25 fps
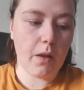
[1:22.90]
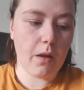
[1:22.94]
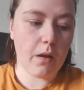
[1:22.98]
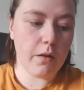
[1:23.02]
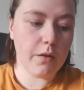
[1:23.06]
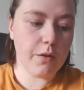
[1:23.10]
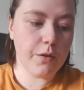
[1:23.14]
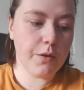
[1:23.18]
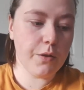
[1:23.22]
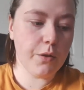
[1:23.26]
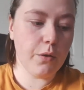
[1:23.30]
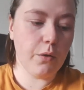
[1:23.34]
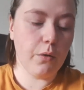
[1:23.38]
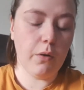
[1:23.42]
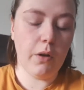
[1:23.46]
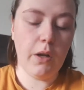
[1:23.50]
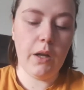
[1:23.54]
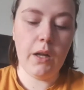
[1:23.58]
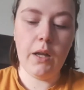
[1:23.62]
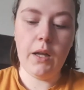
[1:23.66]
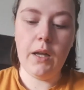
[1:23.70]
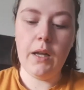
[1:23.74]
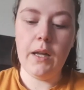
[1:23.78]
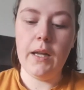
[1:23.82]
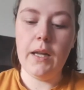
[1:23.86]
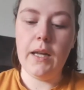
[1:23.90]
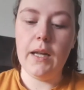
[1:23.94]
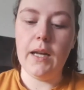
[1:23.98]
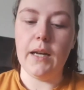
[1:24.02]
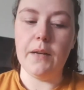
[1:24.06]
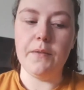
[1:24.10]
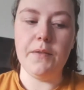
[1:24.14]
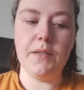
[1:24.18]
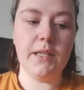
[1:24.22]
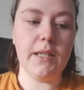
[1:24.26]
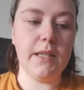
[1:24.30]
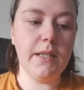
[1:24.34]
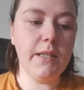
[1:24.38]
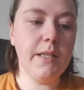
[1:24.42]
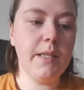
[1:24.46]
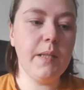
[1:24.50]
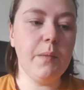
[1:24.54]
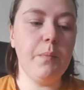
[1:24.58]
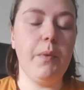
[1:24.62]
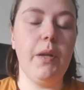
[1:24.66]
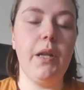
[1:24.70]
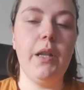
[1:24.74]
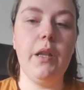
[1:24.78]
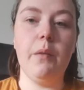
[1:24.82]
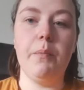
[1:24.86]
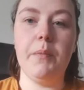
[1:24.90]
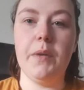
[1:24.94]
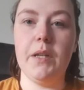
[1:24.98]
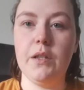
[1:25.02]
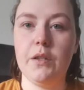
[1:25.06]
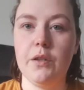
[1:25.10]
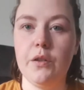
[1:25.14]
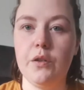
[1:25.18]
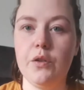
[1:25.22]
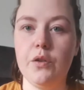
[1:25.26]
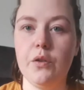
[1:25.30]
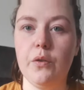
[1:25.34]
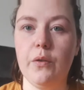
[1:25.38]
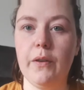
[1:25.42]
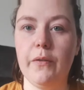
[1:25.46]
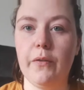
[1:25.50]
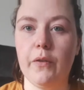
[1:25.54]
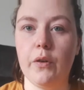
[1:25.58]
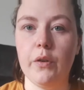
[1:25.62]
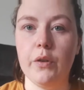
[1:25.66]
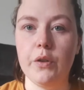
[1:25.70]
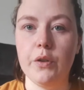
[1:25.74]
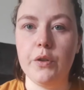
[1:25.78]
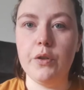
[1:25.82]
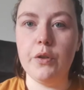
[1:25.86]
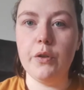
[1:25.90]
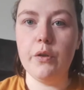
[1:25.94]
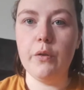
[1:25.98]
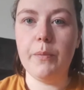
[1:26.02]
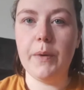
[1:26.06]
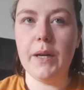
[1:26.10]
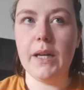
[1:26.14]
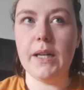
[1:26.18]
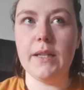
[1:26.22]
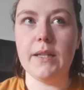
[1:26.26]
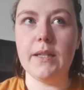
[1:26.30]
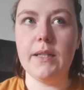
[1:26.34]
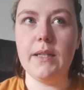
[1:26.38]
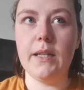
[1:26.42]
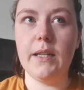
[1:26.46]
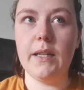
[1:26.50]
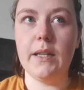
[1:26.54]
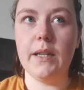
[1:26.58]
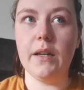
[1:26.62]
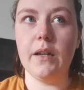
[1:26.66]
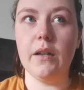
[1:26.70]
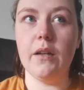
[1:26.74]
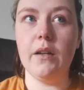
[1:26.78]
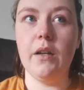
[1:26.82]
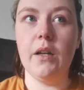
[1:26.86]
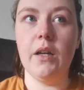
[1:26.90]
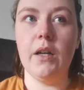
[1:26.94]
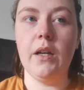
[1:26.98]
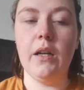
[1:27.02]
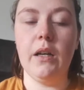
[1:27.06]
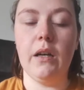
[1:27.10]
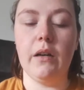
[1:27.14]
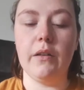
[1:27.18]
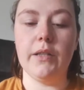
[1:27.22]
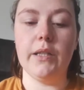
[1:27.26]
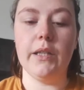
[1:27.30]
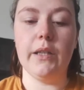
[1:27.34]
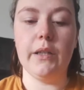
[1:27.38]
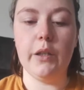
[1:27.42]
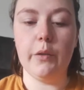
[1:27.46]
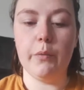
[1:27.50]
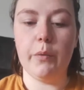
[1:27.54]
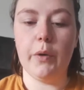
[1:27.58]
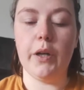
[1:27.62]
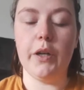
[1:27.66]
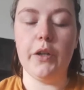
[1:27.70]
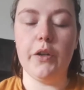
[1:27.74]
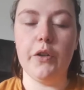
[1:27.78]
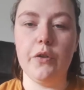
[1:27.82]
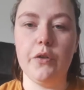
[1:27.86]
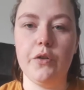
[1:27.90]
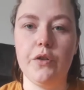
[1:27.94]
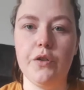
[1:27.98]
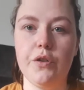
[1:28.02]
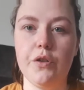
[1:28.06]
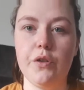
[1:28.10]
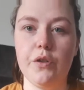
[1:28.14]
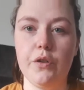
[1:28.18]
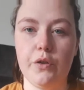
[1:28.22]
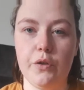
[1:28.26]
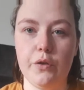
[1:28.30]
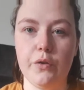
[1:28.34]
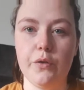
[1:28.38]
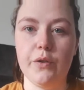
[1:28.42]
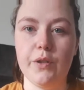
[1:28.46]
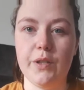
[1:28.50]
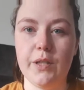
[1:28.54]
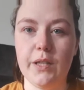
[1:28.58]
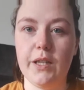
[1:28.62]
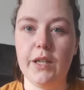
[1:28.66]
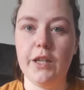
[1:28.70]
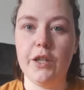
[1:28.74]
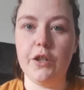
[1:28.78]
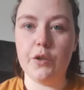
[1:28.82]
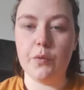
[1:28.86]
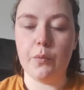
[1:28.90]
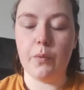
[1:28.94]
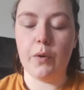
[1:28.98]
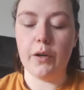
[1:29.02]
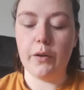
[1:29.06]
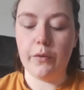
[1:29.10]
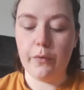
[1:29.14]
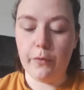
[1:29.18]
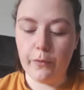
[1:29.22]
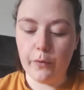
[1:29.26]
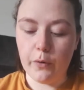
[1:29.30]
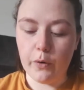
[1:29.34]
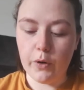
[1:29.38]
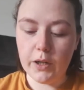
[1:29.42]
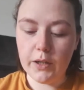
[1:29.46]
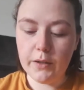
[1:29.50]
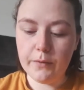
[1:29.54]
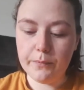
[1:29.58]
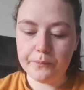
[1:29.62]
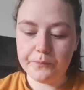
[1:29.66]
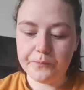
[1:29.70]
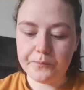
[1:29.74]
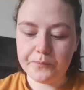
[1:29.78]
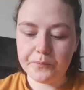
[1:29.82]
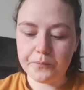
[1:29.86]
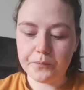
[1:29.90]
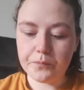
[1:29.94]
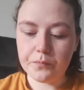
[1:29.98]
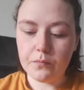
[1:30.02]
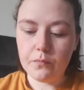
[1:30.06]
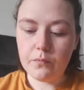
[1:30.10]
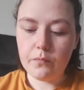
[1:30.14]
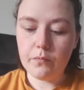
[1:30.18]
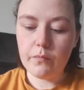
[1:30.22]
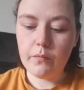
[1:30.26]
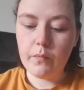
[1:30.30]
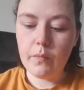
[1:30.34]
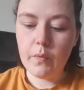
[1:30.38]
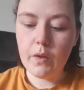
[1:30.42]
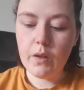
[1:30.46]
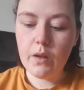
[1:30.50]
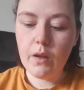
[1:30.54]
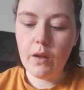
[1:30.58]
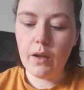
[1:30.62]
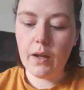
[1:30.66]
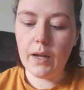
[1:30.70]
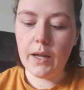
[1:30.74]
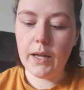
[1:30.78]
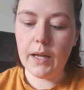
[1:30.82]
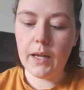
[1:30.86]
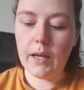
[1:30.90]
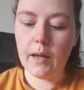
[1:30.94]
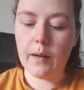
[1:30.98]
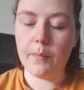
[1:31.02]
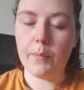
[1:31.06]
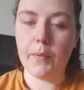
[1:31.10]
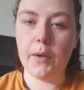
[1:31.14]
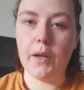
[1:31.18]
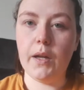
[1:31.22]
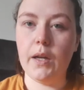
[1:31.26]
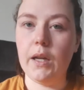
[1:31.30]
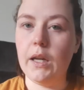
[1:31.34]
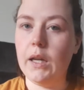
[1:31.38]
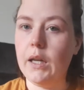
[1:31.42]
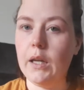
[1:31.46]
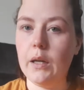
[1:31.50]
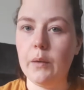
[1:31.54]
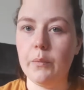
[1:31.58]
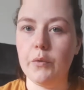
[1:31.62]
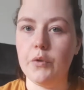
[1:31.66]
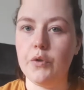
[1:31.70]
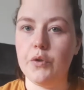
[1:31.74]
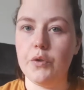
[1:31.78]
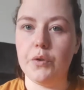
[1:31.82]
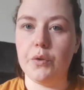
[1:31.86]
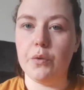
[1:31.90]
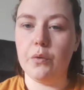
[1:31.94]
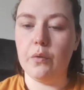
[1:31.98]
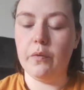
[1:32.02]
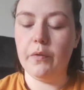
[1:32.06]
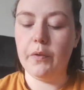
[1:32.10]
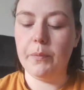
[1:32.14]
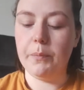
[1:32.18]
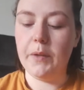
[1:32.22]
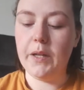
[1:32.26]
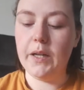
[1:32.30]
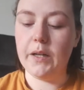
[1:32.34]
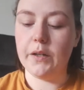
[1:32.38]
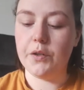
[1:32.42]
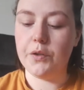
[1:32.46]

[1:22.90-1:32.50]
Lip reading: So I've since split them into two. I've got the two bags here. I'll tell you what I use each one for. And we'll just go from there.